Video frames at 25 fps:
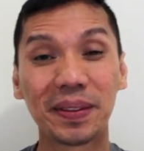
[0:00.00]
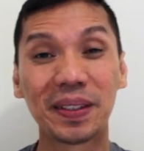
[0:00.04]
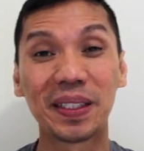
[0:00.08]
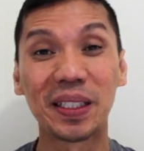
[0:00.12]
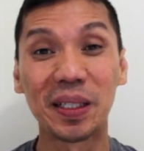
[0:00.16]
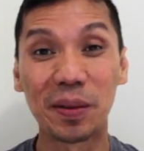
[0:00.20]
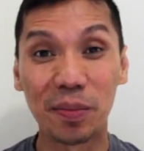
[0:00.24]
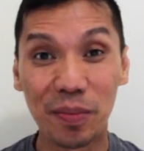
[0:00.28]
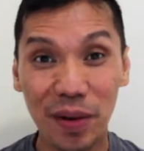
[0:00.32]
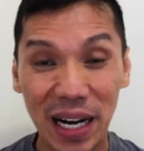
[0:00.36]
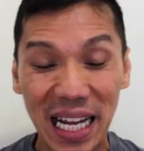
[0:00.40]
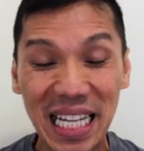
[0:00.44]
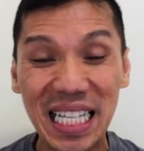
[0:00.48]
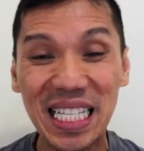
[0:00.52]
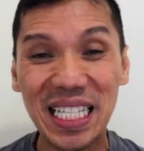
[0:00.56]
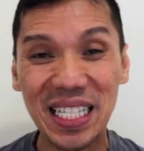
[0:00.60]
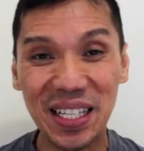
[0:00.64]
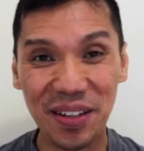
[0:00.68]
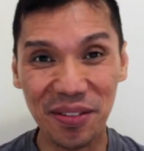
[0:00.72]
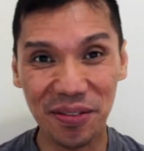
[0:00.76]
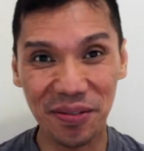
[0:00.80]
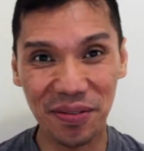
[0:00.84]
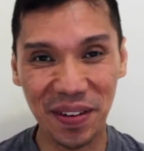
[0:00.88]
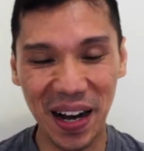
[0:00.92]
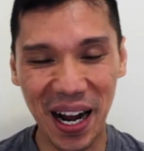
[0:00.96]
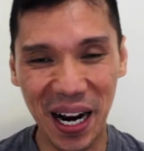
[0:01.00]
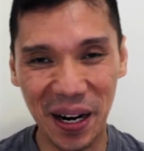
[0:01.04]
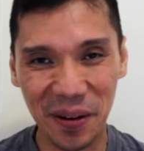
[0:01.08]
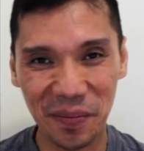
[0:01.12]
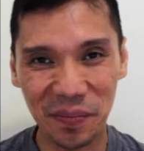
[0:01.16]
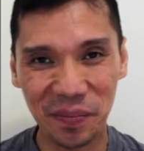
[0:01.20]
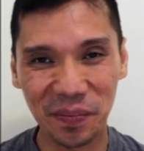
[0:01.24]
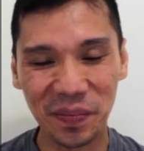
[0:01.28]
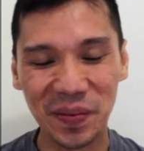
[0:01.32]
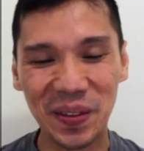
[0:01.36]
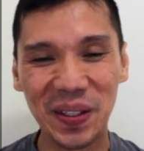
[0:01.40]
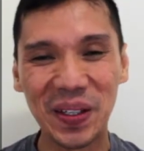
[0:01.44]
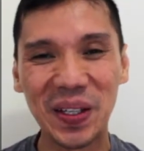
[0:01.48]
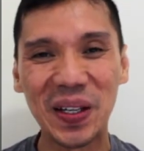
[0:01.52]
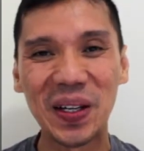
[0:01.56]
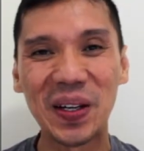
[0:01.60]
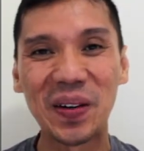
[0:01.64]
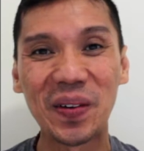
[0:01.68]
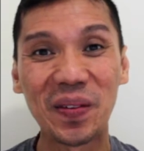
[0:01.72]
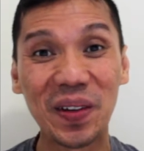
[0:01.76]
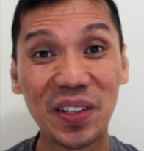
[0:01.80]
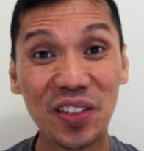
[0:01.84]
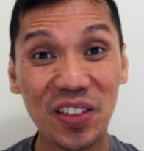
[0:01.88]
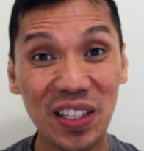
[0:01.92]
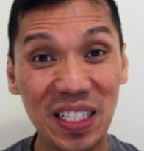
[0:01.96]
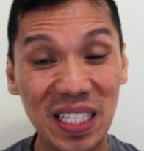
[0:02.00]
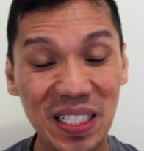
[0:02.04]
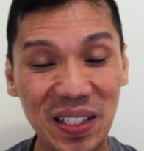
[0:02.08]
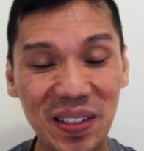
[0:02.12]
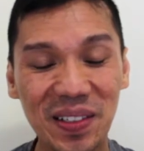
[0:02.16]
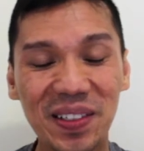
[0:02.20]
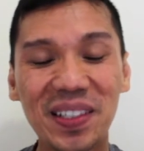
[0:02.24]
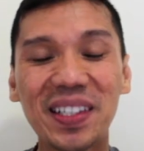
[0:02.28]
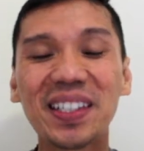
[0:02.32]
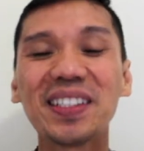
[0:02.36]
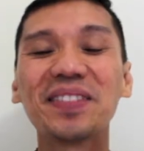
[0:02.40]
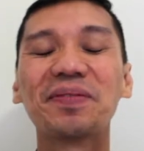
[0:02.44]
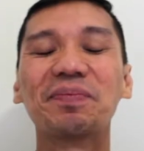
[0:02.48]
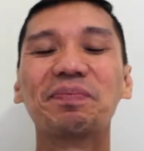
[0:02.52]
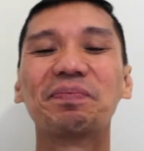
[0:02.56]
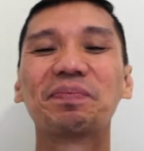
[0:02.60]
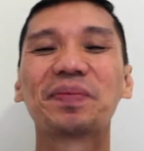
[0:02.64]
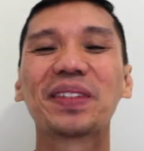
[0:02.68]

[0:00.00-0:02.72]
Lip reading: the breaths of fire, which is good